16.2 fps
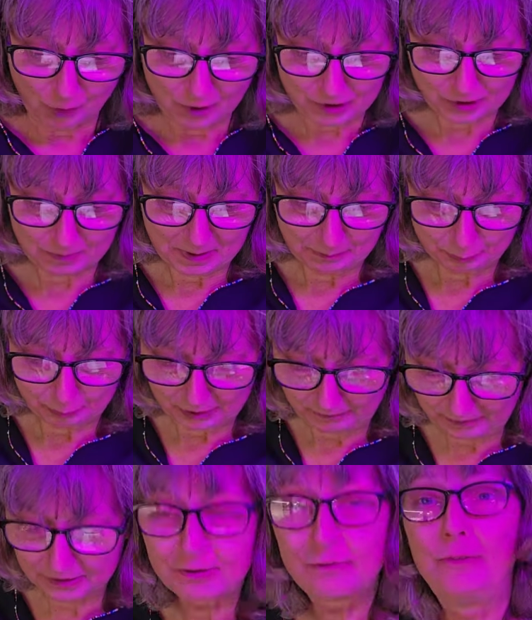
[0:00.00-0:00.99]
watched my
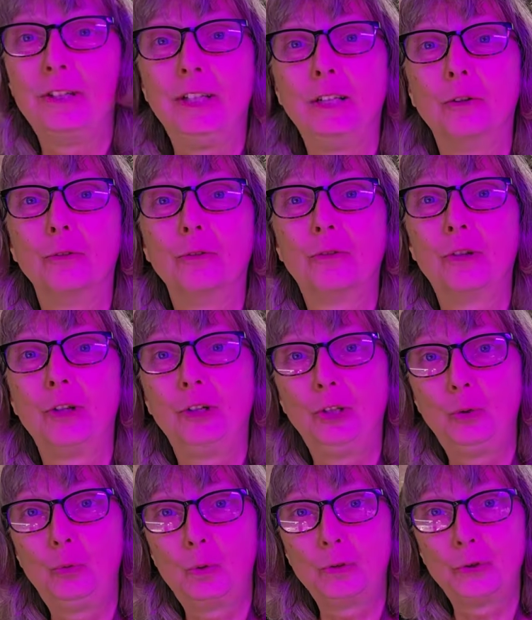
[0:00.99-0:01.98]
previous videos,
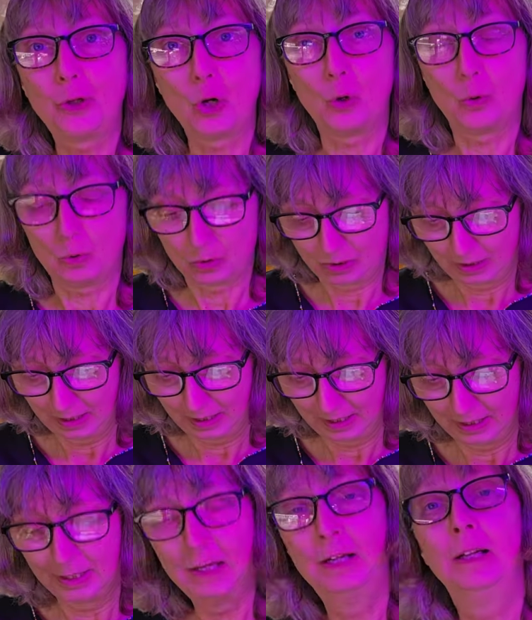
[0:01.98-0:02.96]
you will know
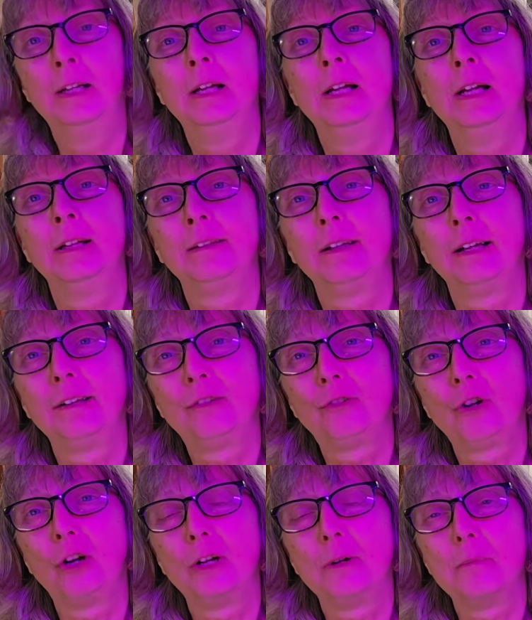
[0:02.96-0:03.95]
that I
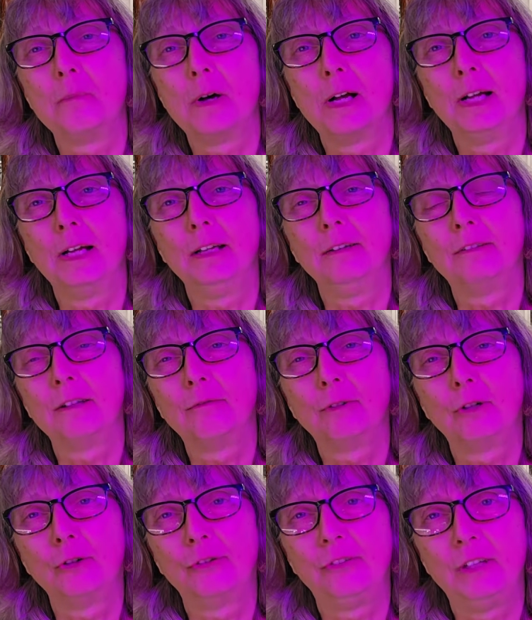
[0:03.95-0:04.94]
start my
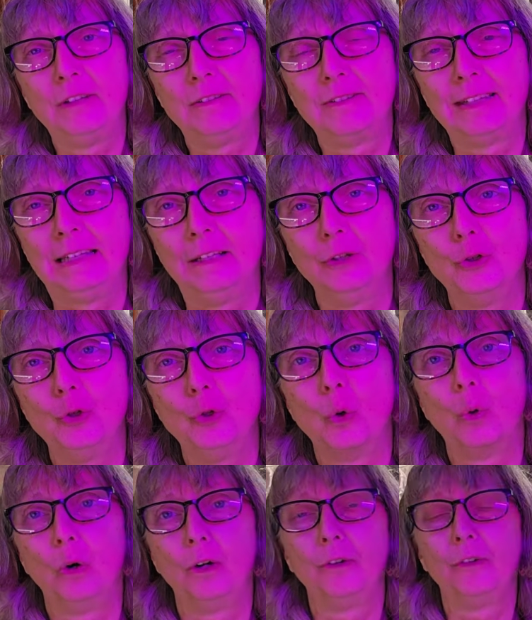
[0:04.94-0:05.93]
sunflower seeds
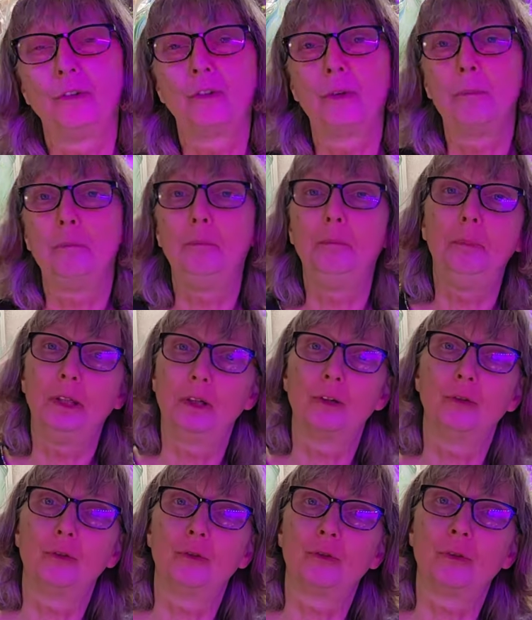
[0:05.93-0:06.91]
indoors
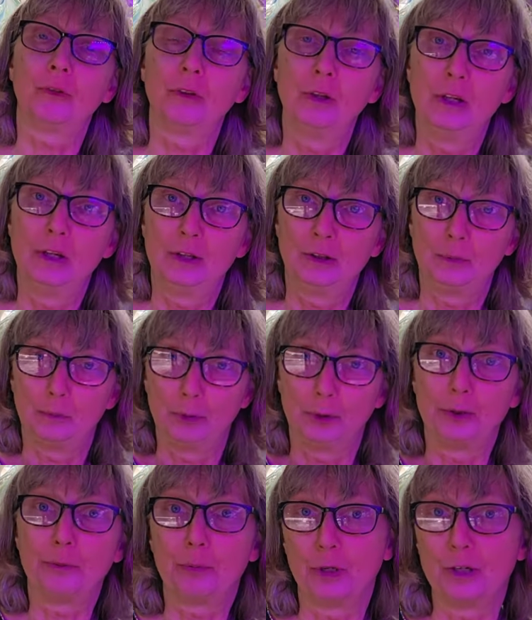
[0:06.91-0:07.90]
because the
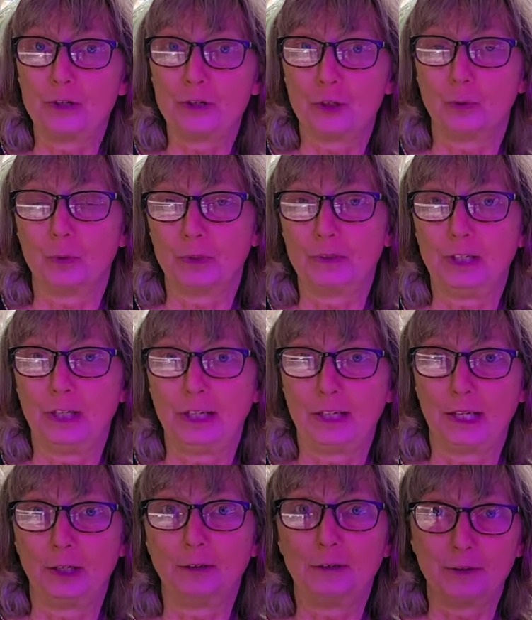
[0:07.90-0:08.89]
bird pressure would take
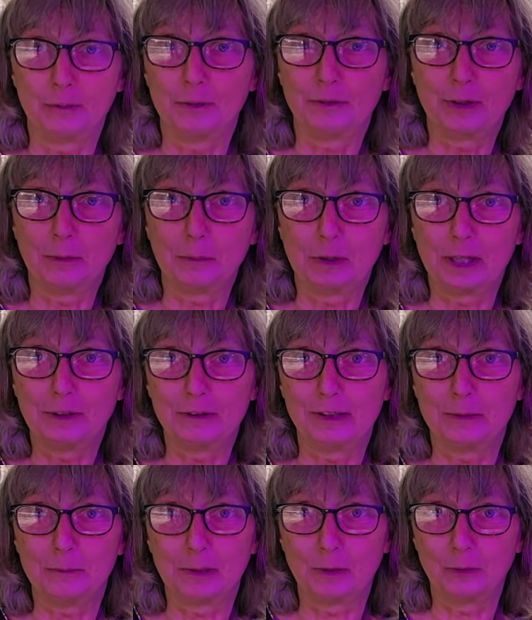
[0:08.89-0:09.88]
care of them if I planted
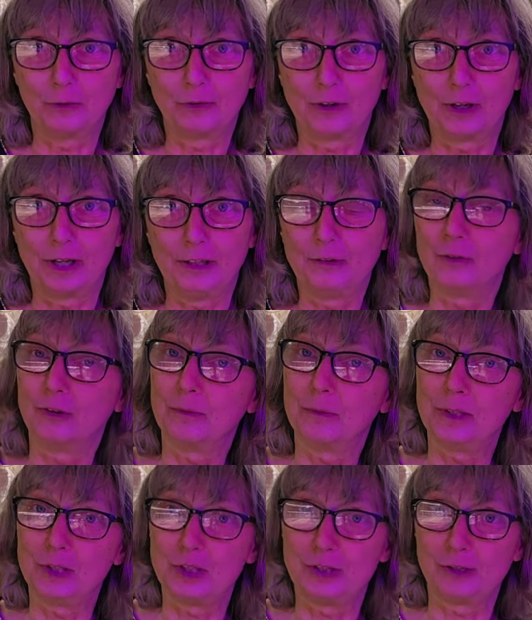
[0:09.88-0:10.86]
them outside. So it's
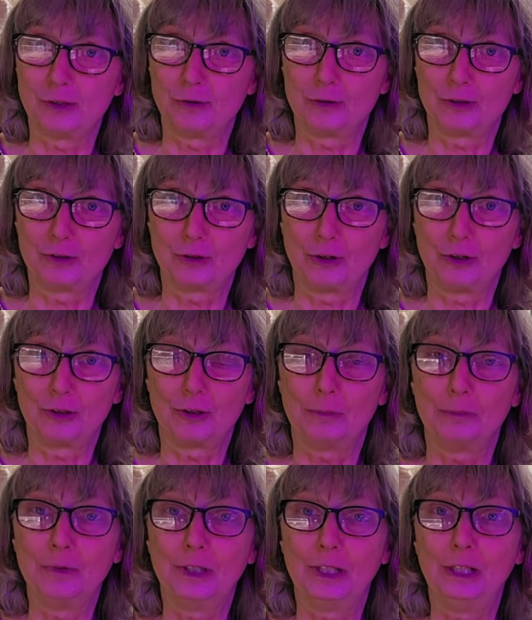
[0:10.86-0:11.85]
much easier to start
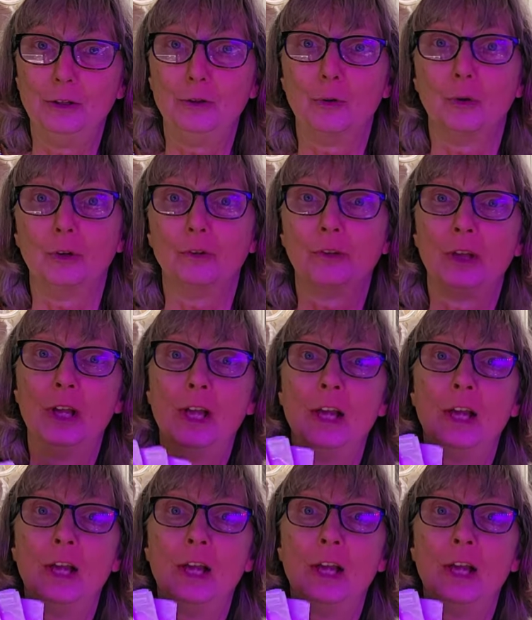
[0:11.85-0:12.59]
them indoors.